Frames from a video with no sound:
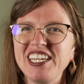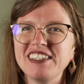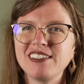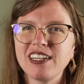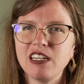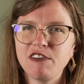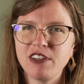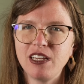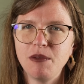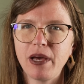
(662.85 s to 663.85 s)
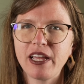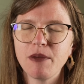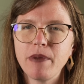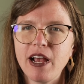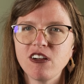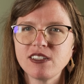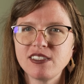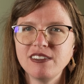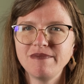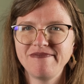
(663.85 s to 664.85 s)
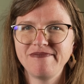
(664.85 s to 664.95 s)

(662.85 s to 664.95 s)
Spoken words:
insignificant by comparison.